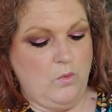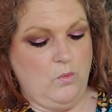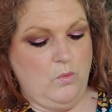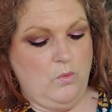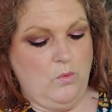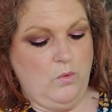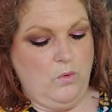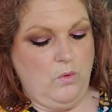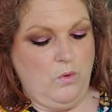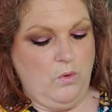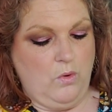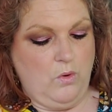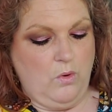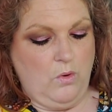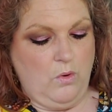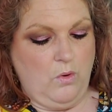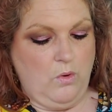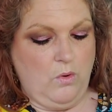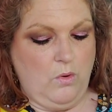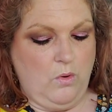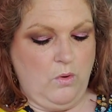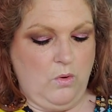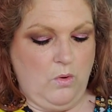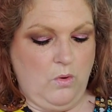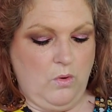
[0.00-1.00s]

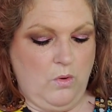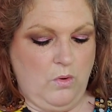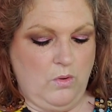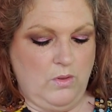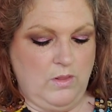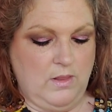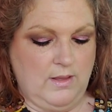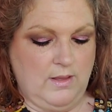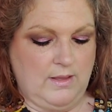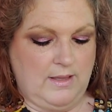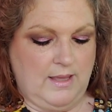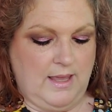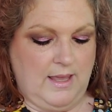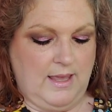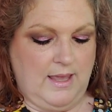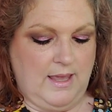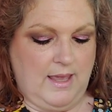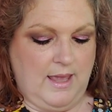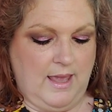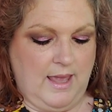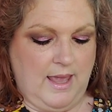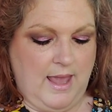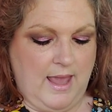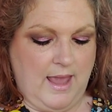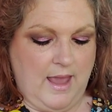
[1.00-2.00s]
Ooh, looky
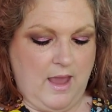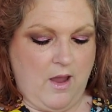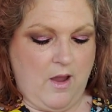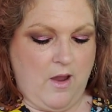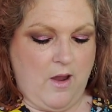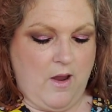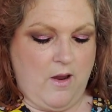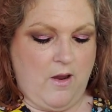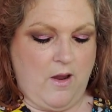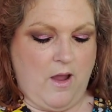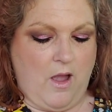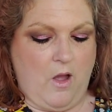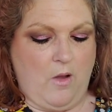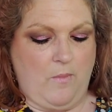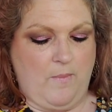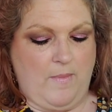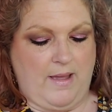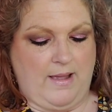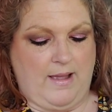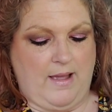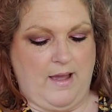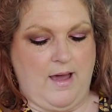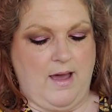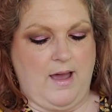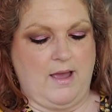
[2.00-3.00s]
here. Oh
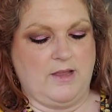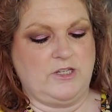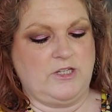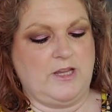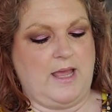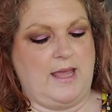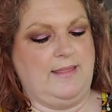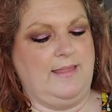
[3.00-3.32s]
my gosh,